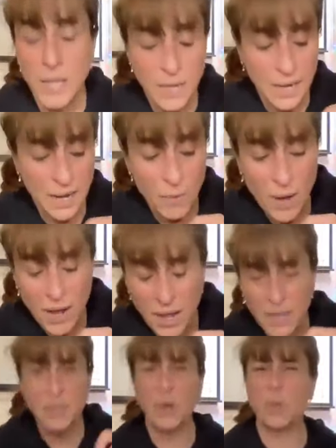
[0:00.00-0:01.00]
Now,
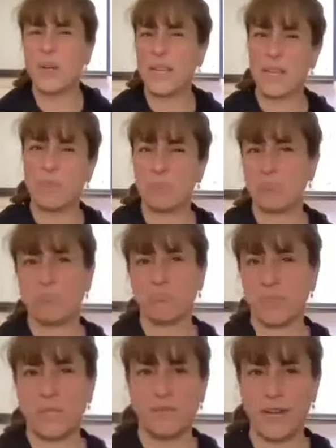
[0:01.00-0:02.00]
I normally
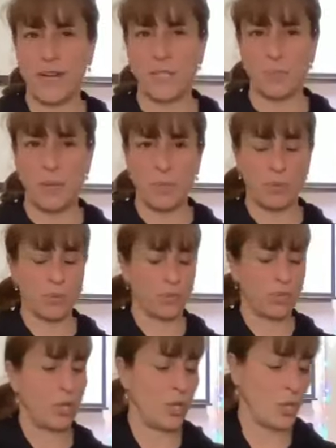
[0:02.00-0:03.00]
invite people
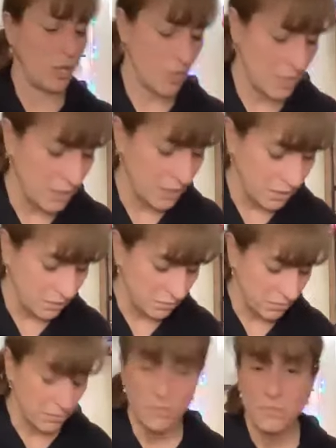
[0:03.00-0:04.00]
to
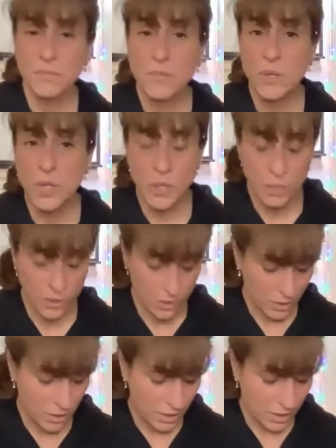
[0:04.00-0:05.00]
look
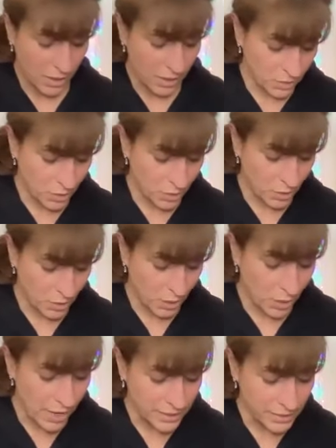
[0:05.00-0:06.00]
to
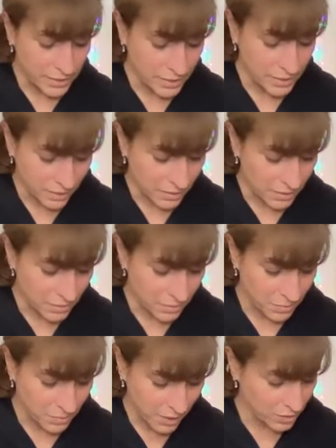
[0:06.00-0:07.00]
horizon,
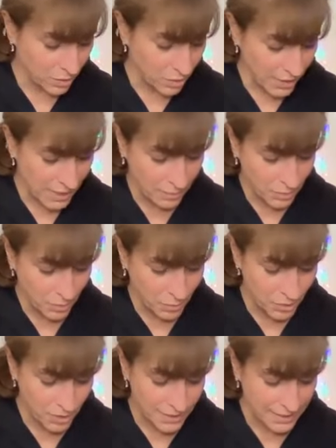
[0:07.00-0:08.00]
because looking
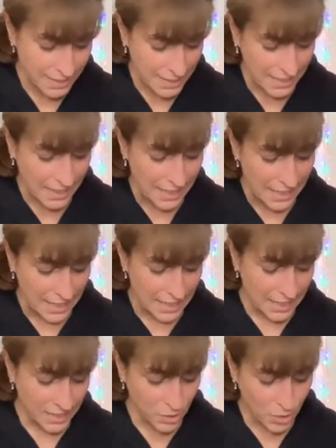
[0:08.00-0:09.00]
up towards the ceiling
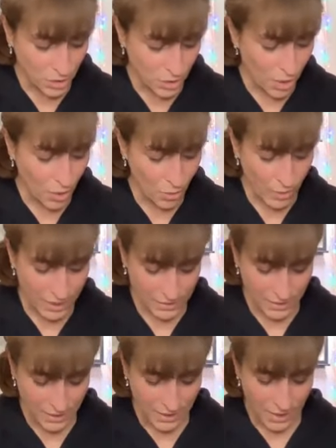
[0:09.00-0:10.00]
is not
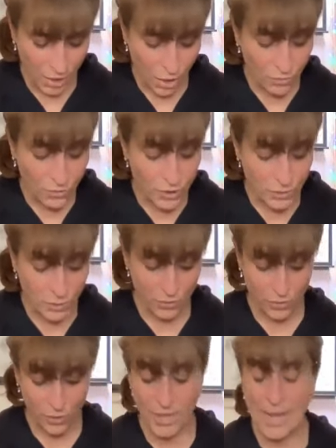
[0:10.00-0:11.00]
always
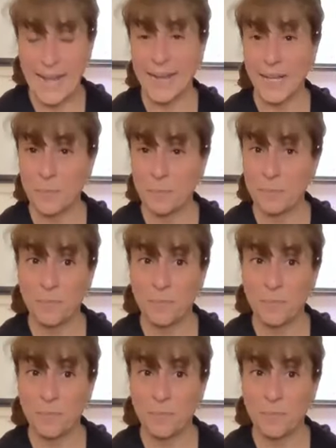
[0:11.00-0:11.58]
comfortable for the neck.